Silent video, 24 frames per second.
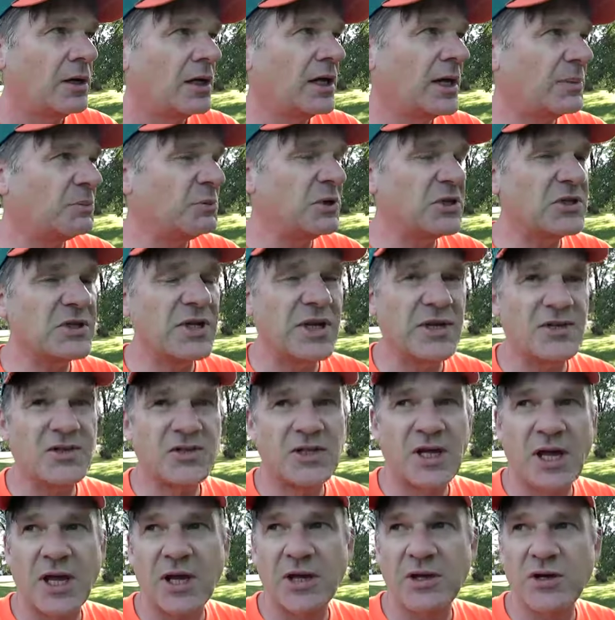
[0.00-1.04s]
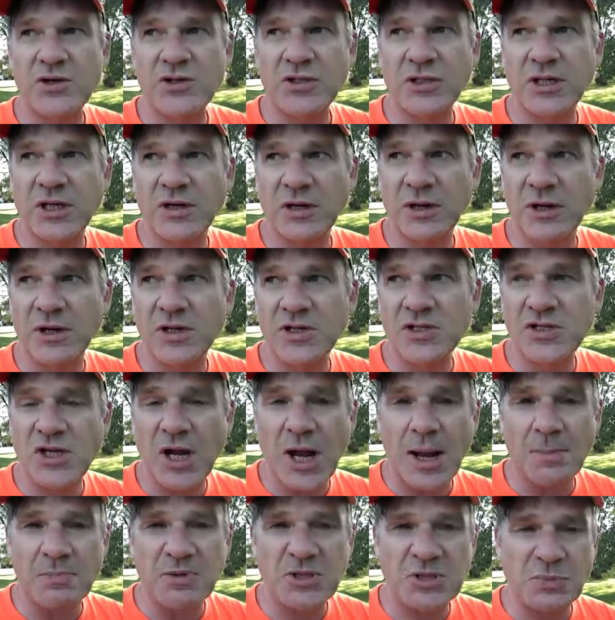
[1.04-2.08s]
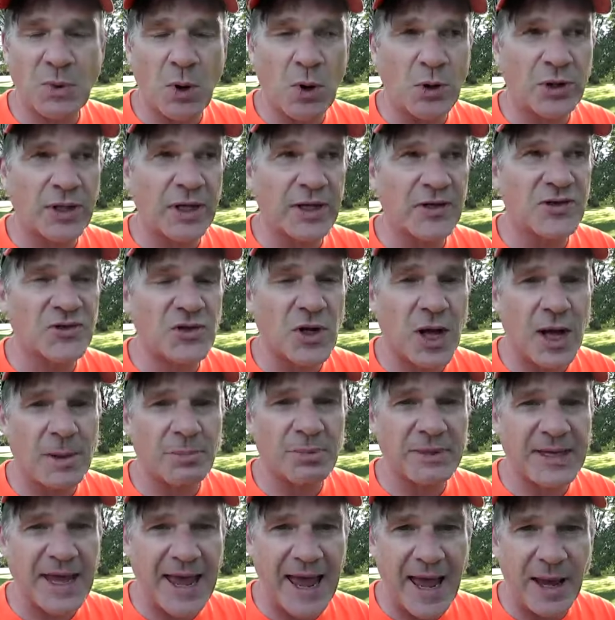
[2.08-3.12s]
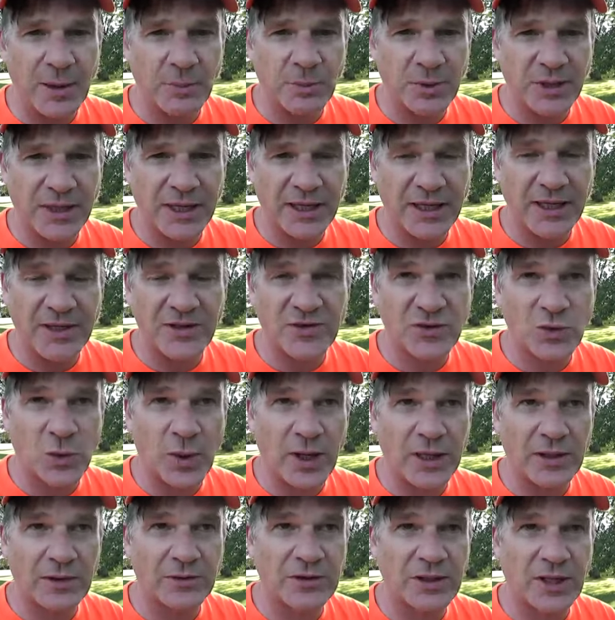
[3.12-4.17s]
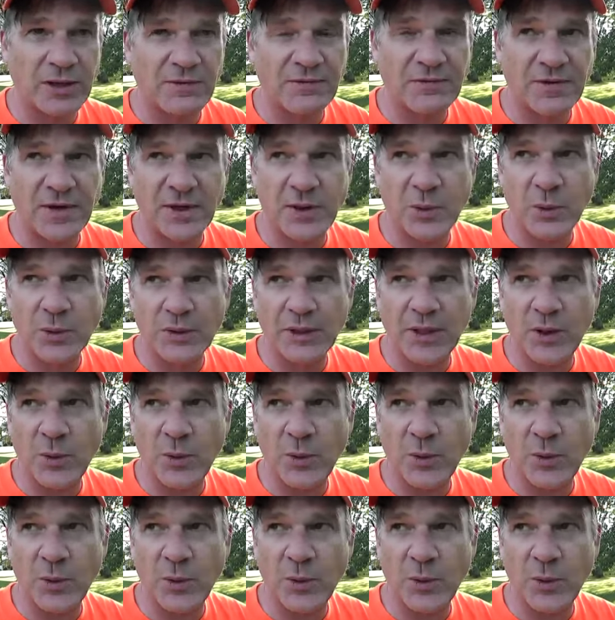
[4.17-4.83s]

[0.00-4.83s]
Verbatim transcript: hypnotists, they usually are stop smoking, stop gambling is quite uh, frequently